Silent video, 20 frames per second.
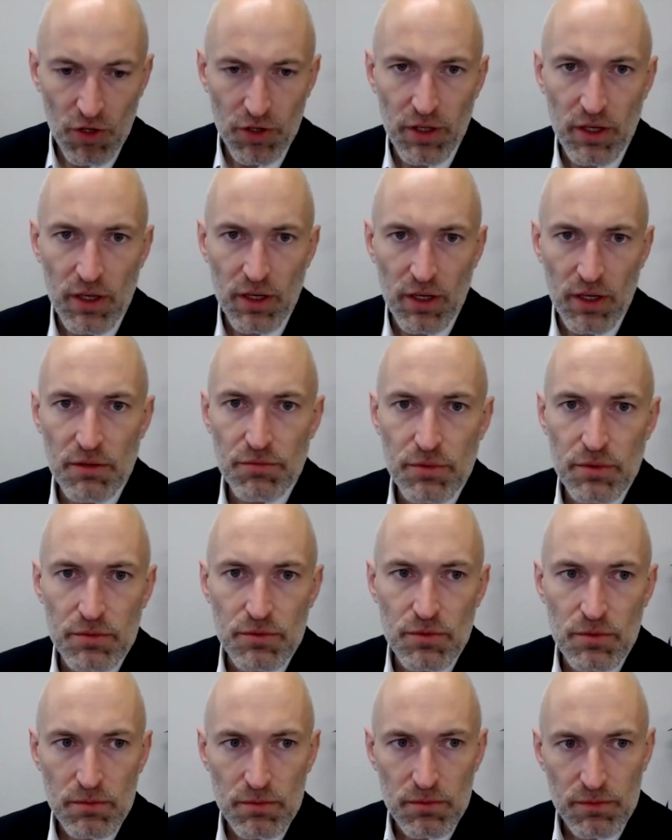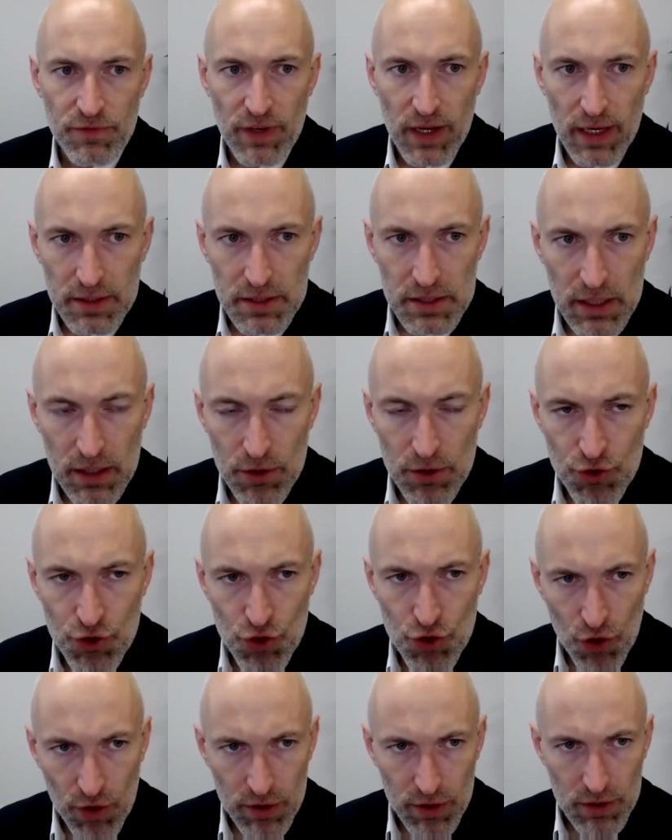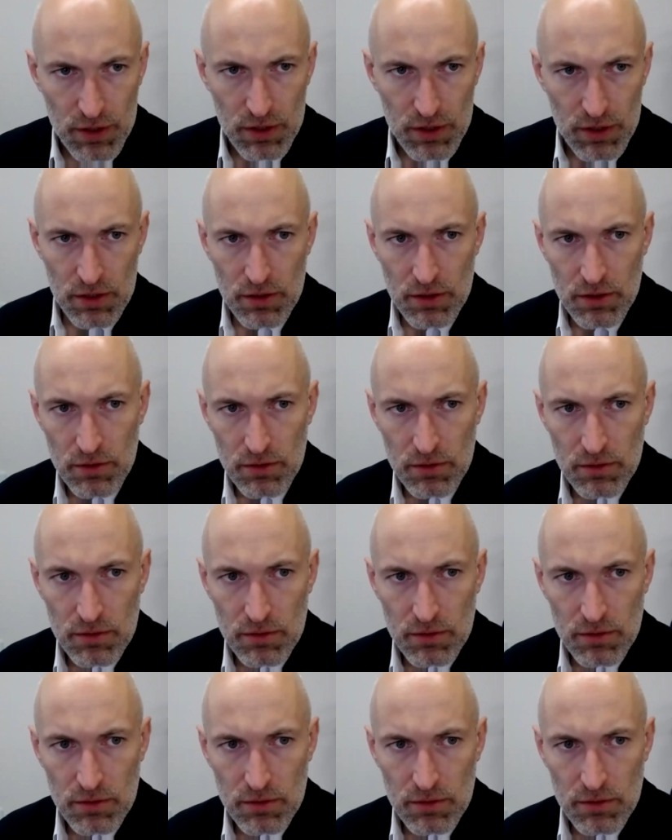the vaccine choice